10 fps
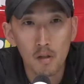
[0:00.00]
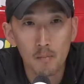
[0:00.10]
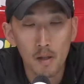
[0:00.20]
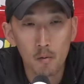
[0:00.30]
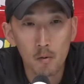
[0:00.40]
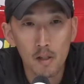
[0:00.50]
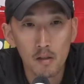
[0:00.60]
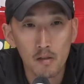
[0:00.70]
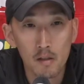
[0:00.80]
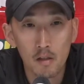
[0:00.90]
That we
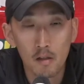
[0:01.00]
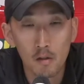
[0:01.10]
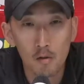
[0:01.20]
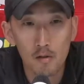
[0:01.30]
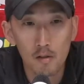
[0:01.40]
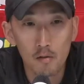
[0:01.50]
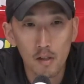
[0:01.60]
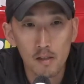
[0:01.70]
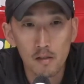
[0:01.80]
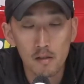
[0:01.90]
can stick our noses in
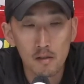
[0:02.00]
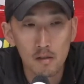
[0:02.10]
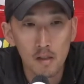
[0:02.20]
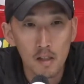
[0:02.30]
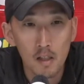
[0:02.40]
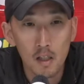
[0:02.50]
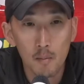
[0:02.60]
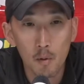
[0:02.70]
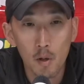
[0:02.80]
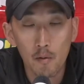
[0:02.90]
races and
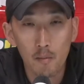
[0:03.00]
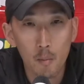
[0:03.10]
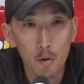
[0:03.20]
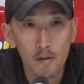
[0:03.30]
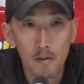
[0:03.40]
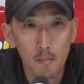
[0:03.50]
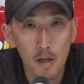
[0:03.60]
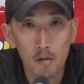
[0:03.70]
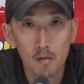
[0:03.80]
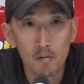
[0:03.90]
come away with points and
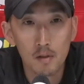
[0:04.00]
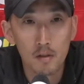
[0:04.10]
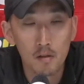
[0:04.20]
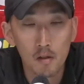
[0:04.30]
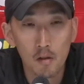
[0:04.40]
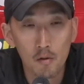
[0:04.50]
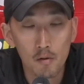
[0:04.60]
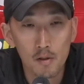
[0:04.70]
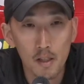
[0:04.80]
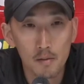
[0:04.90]
medals and all
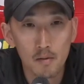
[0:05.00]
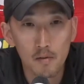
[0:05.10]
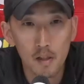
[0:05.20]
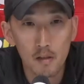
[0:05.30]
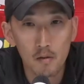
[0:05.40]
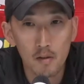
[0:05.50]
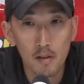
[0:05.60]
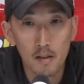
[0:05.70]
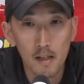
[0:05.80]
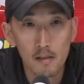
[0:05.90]
those types of things. So I
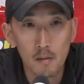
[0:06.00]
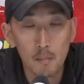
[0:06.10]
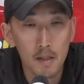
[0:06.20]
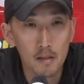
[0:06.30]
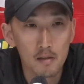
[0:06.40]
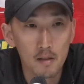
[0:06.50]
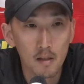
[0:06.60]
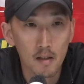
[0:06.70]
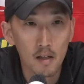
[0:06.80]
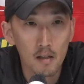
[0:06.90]
think that's the biggest
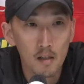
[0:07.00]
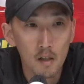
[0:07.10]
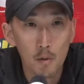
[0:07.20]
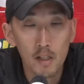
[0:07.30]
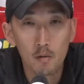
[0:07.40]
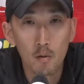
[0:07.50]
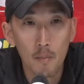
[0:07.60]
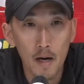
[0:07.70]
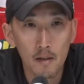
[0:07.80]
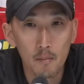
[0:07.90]
thing that we can
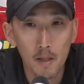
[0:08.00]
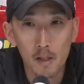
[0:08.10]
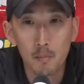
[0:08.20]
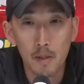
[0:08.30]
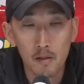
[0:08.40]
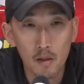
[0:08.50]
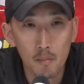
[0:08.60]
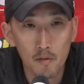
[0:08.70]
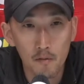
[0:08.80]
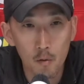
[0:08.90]
remind them, that it's been done
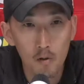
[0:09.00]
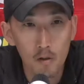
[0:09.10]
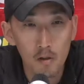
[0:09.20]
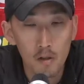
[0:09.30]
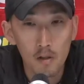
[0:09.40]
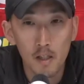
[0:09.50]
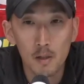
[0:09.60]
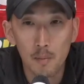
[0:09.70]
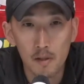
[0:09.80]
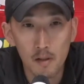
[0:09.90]
before,
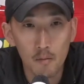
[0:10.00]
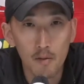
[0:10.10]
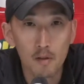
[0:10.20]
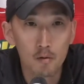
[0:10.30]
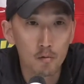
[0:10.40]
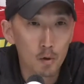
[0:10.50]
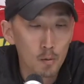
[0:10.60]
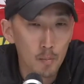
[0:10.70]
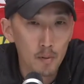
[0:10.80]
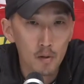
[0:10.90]
it's been done with this
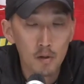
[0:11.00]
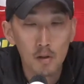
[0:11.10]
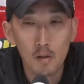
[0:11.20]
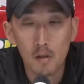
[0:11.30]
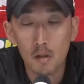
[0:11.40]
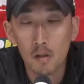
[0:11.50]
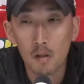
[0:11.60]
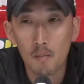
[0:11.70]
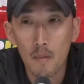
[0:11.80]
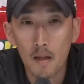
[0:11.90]
group,
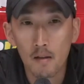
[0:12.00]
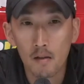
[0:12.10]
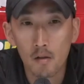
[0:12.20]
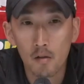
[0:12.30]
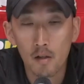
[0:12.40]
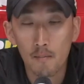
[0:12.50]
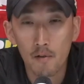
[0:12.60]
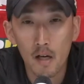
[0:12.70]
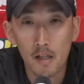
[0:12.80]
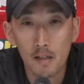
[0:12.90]
and, you know, come
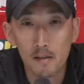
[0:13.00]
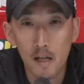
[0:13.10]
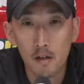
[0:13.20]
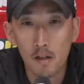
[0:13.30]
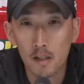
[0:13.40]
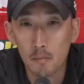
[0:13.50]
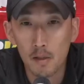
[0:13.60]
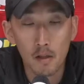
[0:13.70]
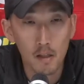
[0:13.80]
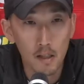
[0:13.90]
Friday and Saturday, it can be
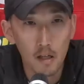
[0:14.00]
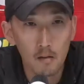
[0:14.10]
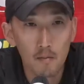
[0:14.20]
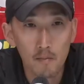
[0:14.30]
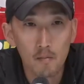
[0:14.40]
done again.